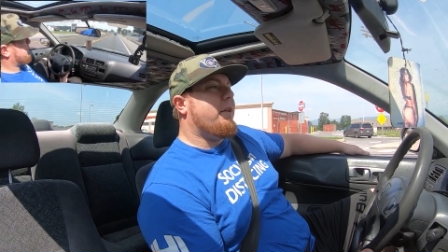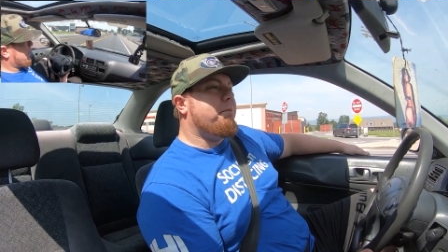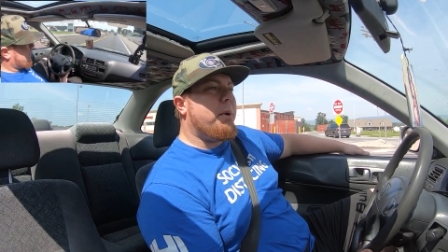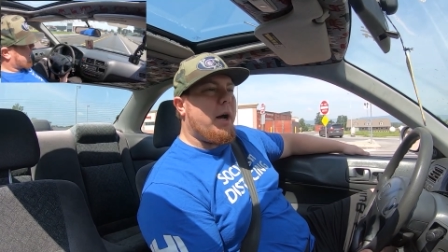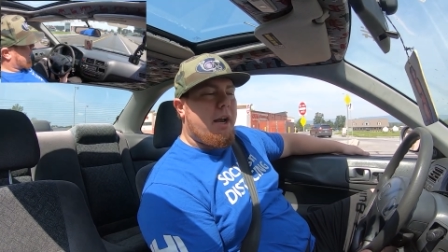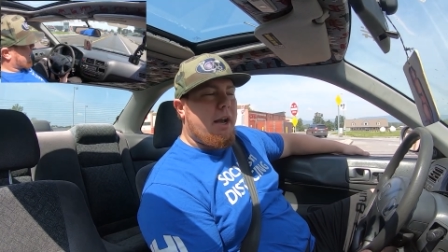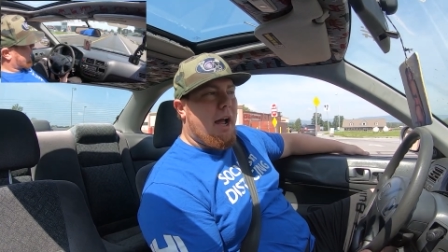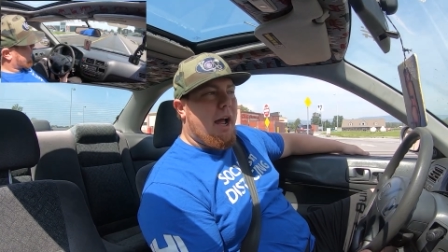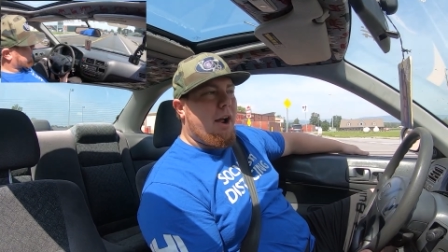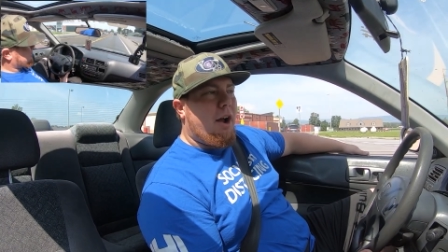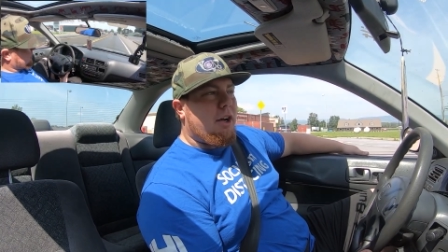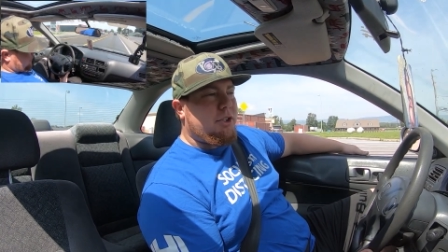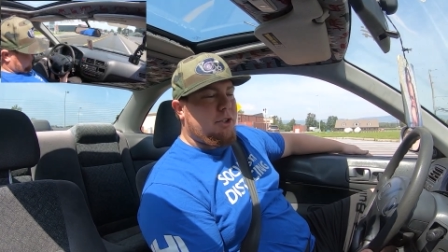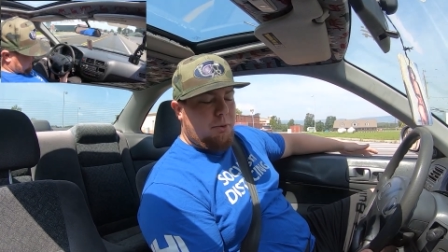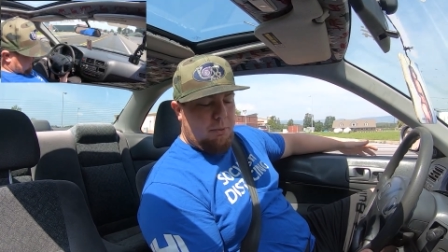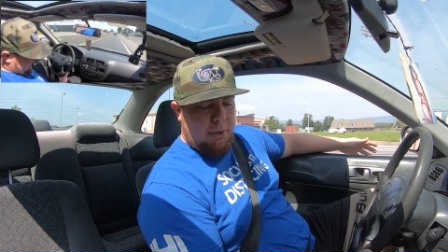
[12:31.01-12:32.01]
But I
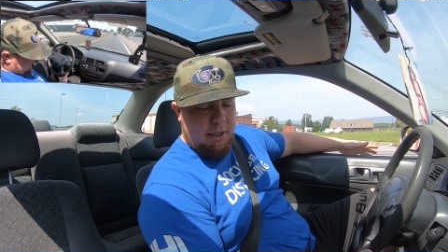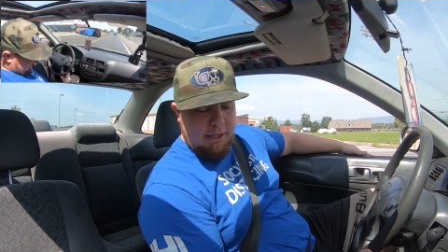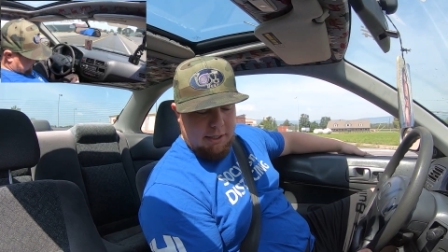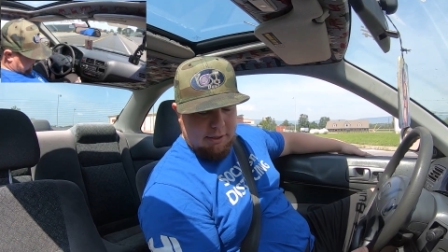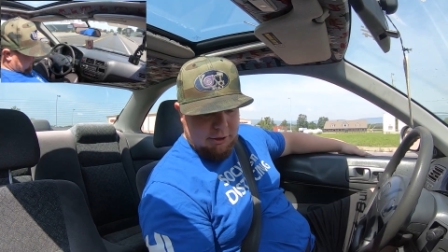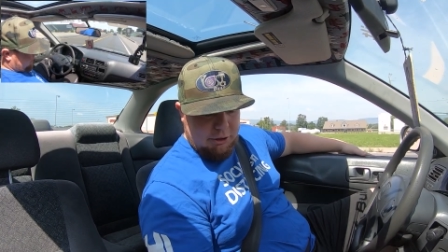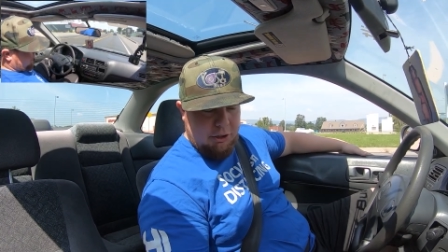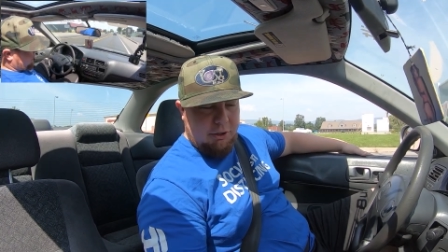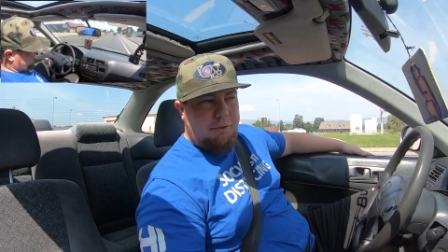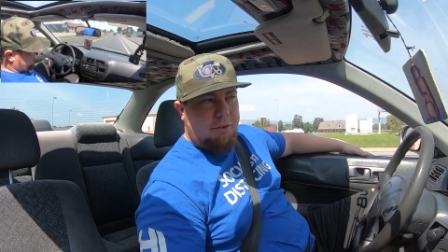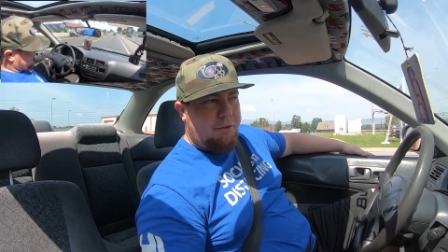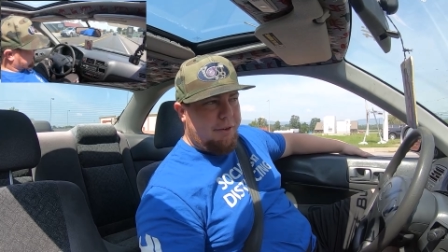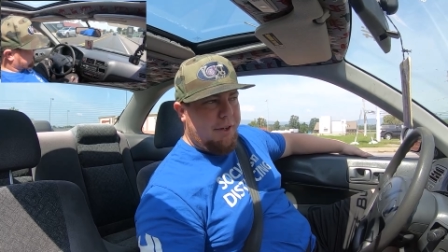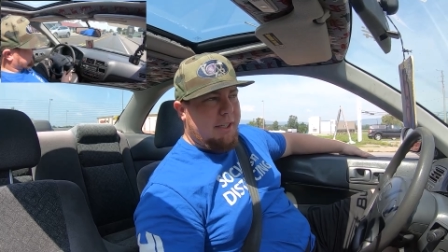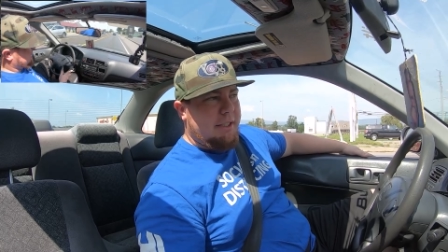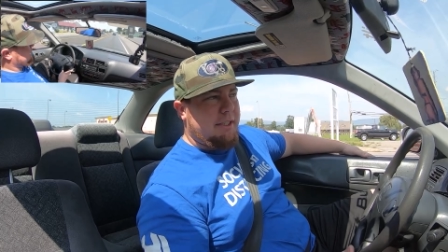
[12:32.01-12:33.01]
also want to get the shifter
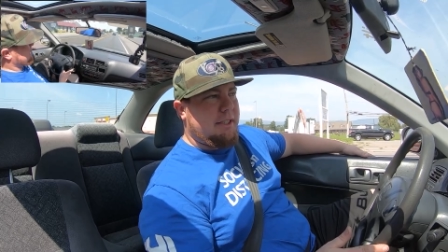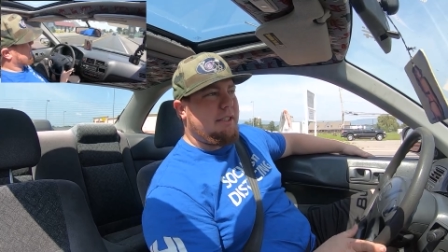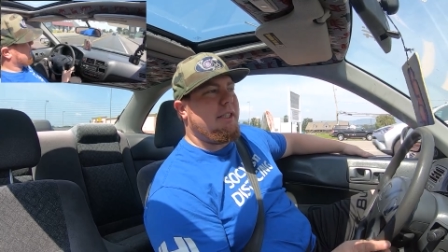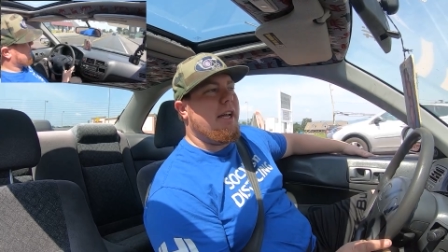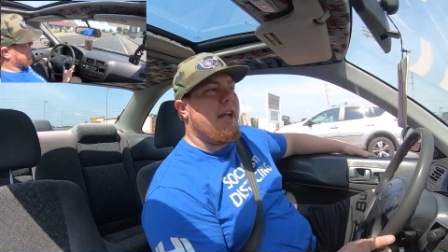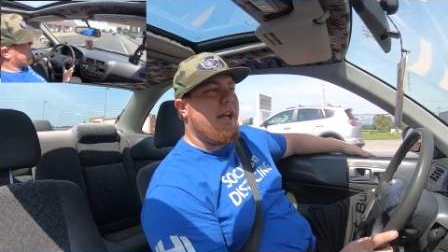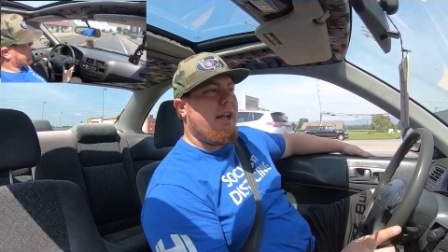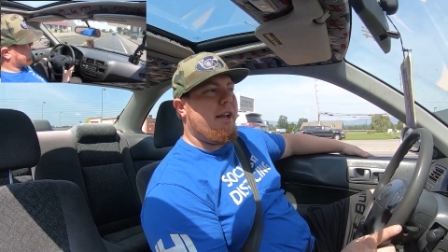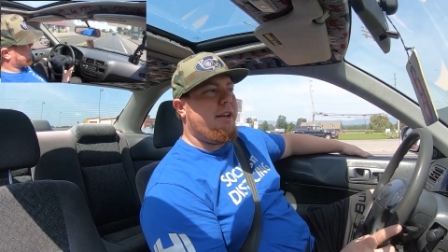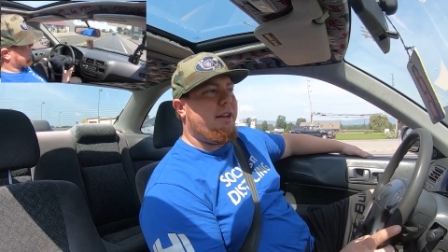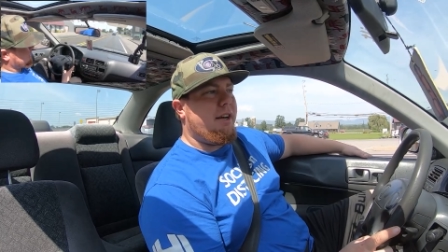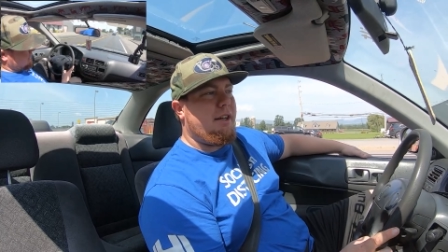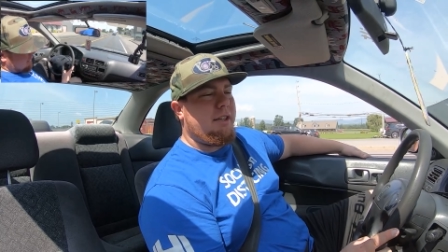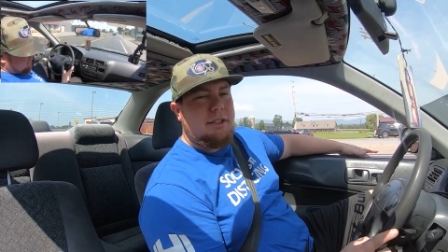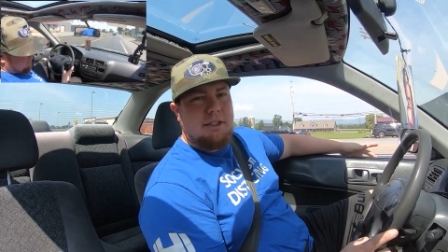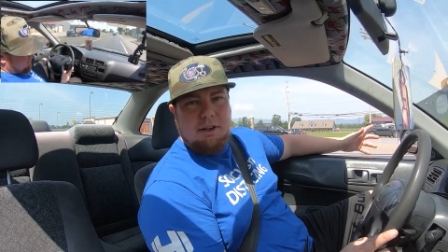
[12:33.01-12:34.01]
fixed
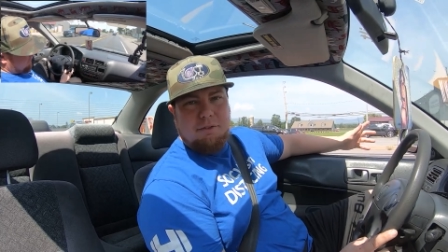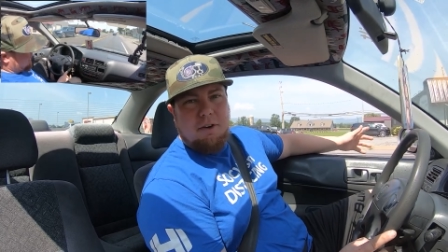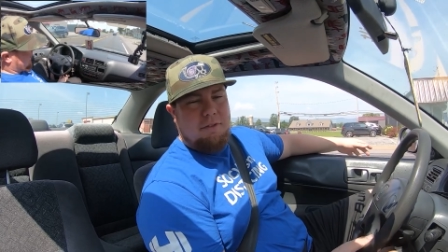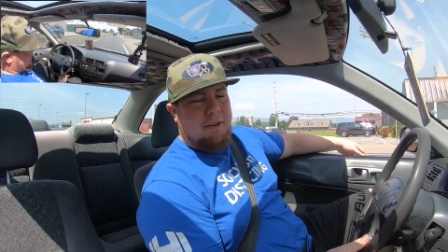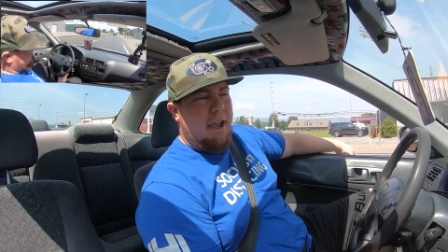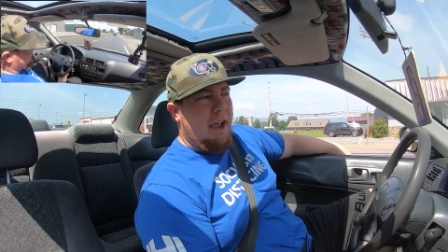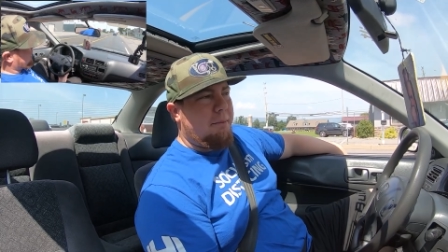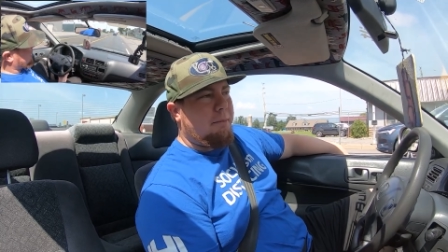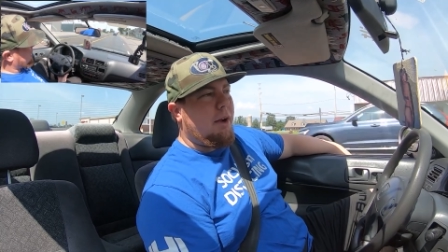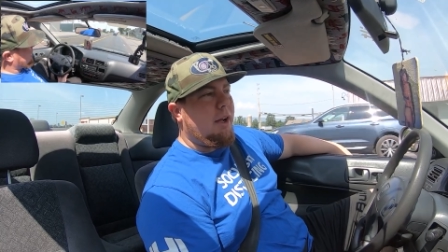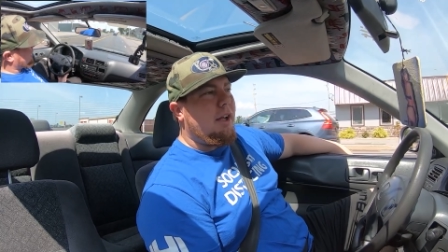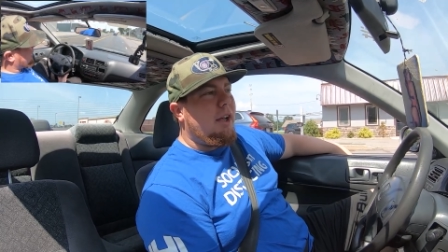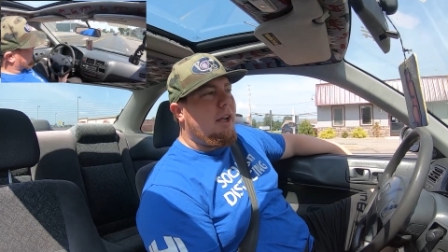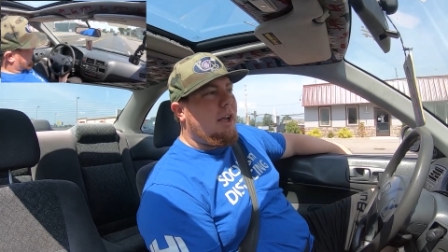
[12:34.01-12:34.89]
and stuff off camera